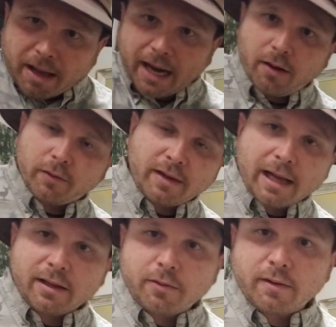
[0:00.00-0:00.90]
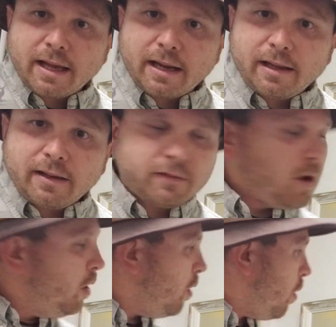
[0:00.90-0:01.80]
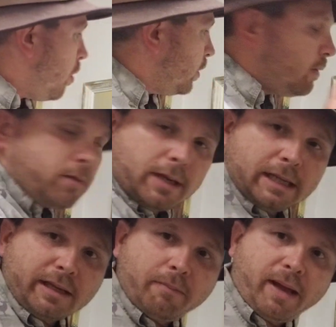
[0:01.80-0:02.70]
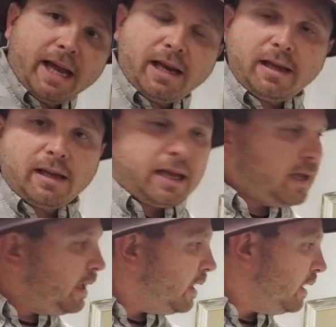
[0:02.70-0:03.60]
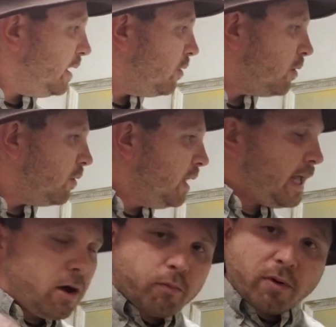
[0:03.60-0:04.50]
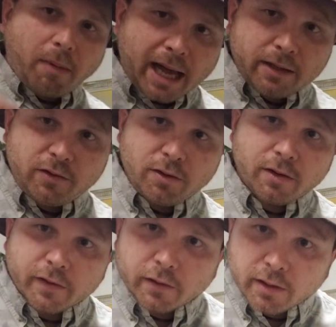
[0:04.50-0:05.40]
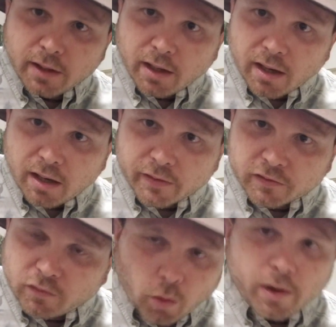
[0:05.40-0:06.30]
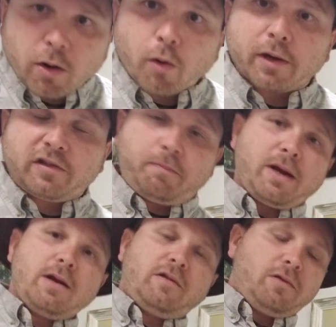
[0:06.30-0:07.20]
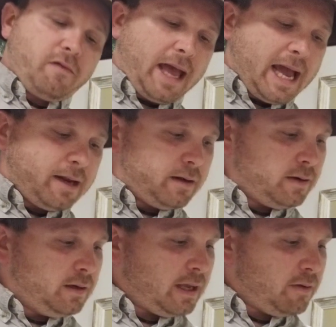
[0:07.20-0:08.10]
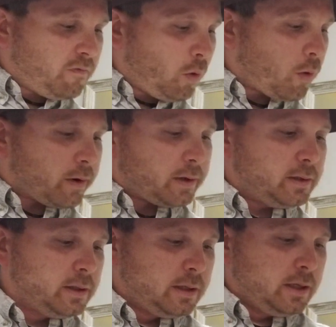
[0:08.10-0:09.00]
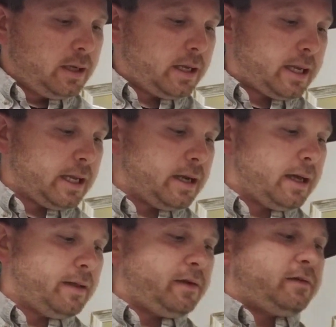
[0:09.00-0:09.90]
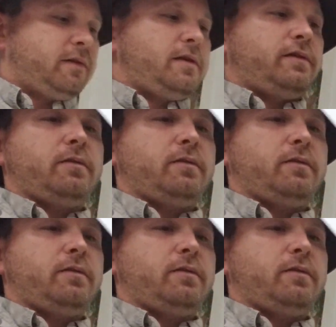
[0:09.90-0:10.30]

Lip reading: I know exactly where that is. Or you look at that painting and it'll help remind you of a story or experience you've had in Florida. And this is a